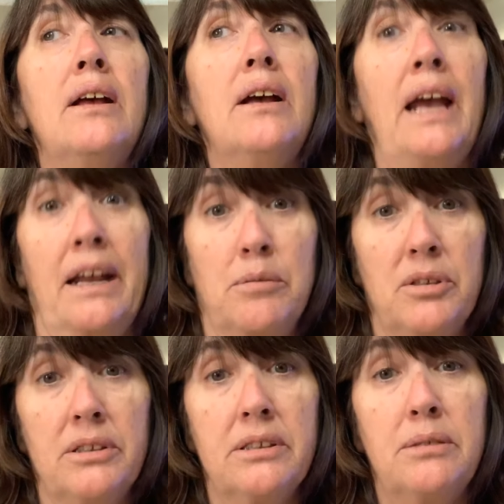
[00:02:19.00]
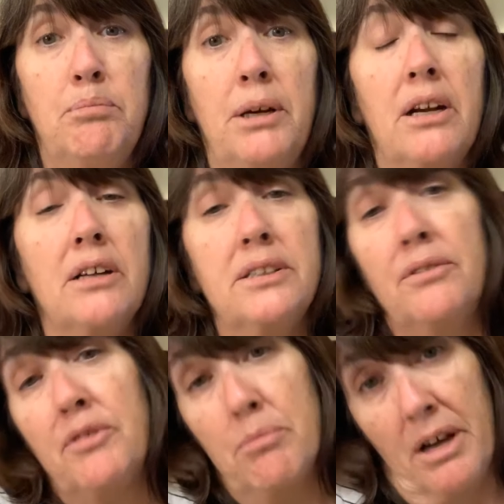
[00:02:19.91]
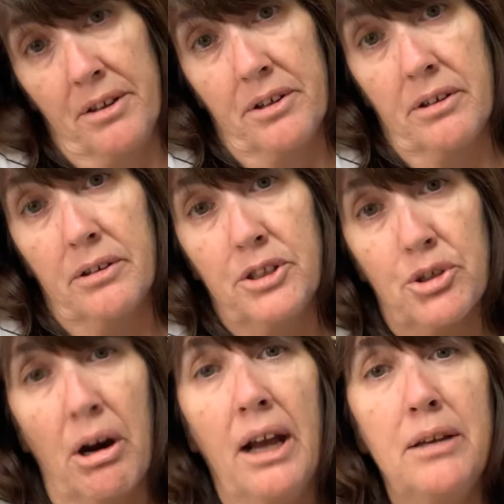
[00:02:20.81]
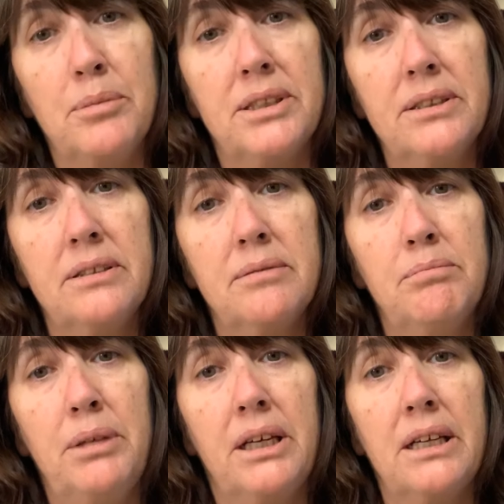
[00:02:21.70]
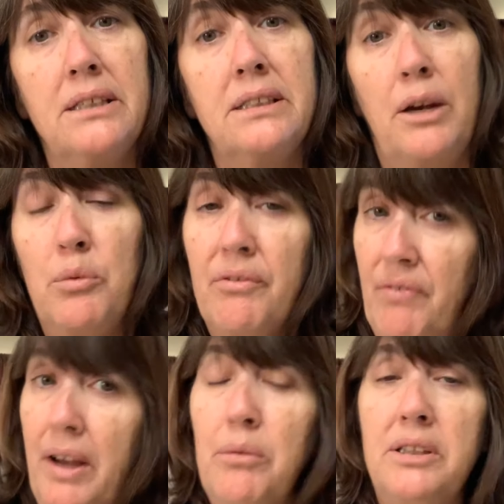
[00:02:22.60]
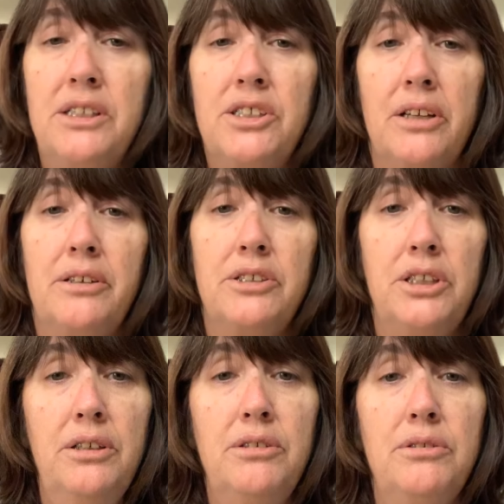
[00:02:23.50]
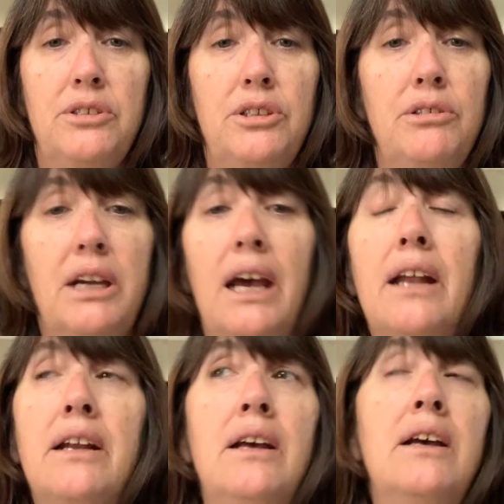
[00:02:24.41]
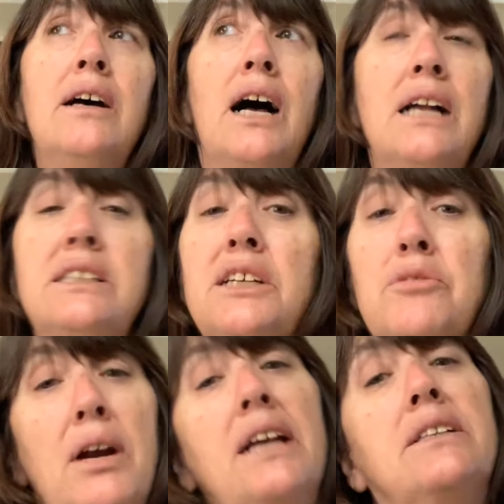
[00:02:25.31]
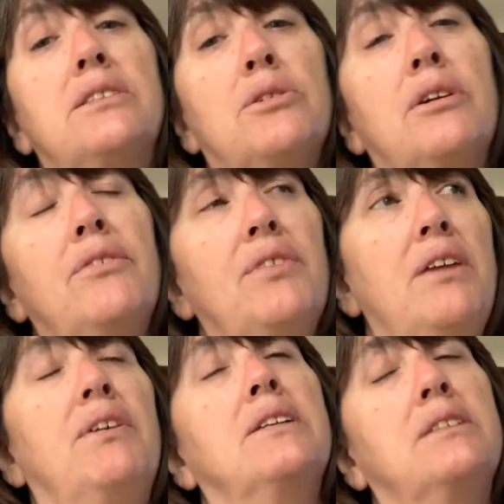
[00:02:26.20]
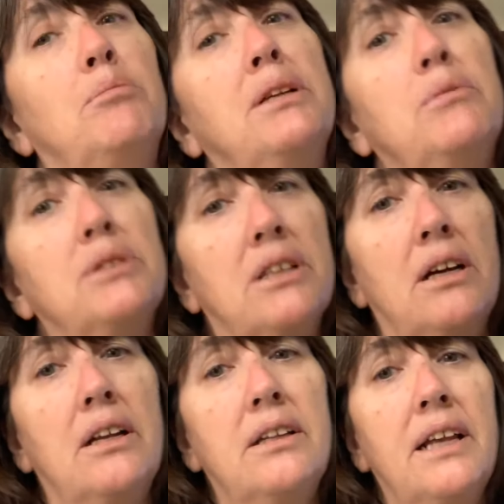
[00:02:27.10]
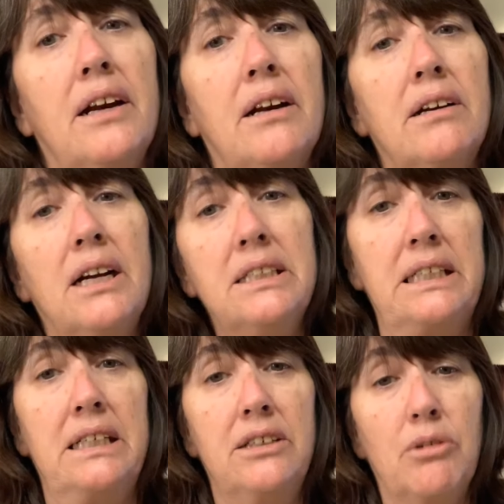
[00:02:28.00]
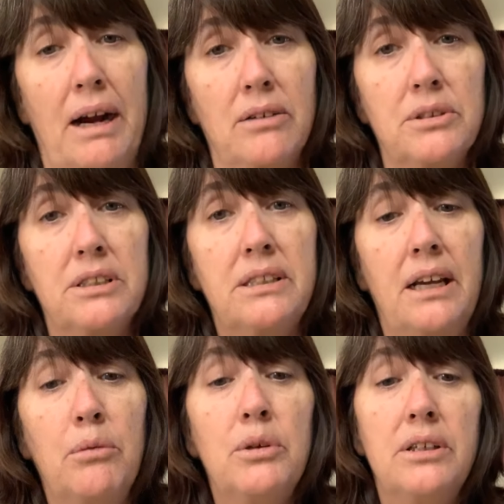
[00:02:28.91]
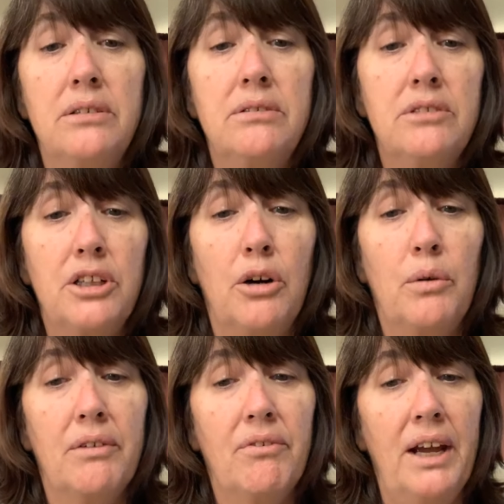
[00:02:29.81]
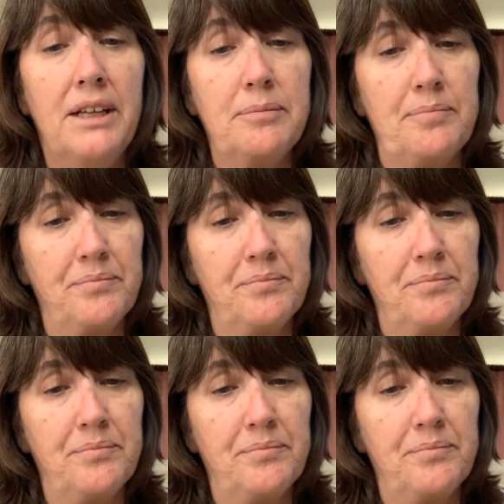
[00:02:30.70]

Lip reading: animals, but also from other tribes, because they would fight with each other too to get hunting rights, or if they felt somebody was on their hunting grounds, they would go and fight.